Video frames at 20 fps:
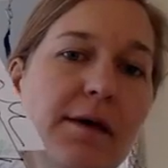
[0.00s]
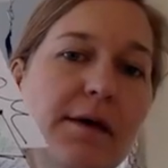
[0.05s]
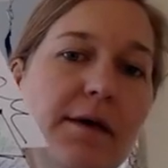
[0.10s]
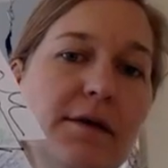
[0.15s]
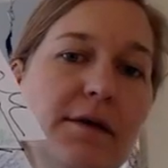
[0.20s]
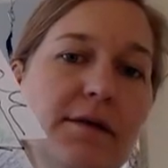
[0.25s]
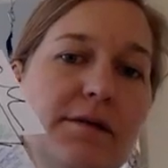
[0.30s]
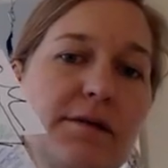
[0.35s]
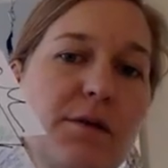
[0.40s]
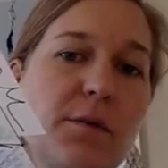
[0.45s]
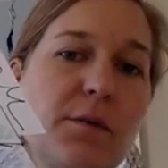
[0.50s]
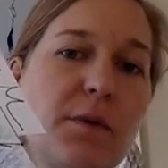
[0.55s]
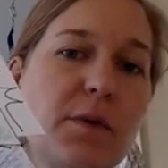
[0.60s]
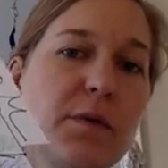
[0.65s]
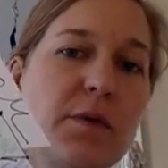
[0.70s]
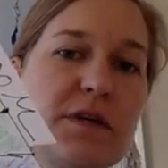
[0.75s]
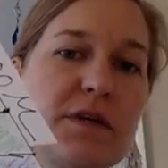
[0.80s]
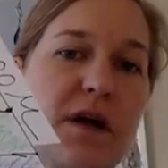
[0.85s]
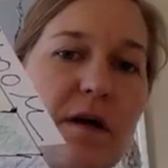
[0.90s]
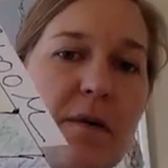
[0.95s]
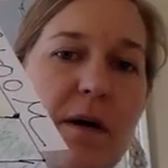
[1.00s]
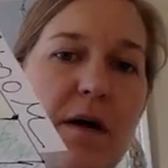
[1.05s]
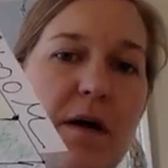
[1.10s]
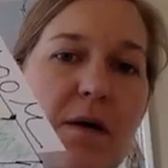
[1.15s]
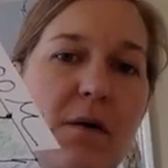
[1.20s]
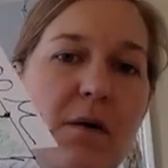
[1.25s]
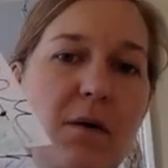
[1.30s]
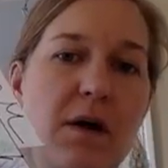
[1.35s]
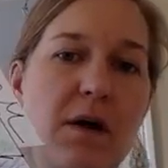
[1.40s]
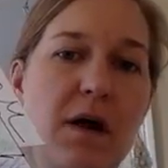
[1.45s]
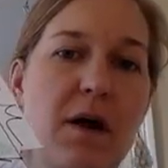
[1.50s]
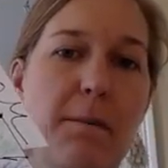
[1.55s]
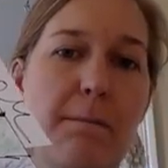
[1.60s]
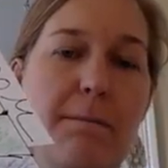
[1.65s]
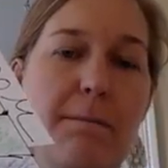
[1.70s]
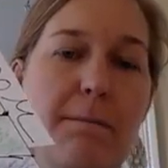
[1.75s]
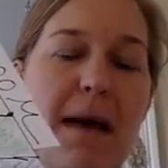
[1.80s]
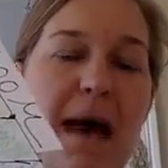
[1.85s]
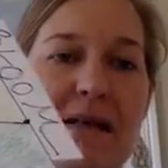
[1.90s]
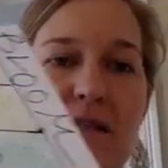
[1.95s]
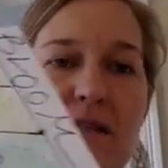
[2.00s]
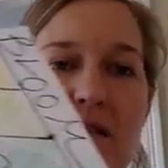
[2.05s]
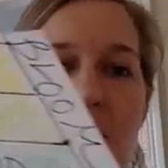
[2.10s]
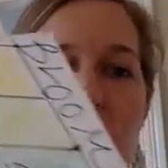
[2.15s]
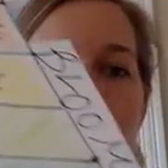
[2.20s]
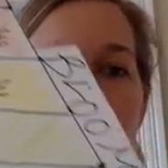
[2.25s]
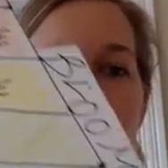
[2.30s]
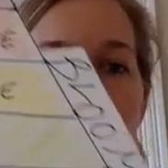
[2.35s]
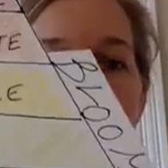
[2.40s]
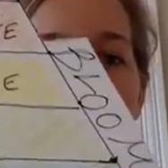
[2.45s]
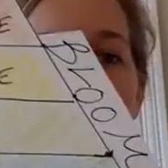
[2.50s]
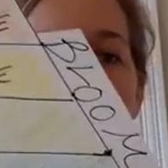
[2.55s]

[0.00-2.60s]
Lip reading: So when we talk about Maslow before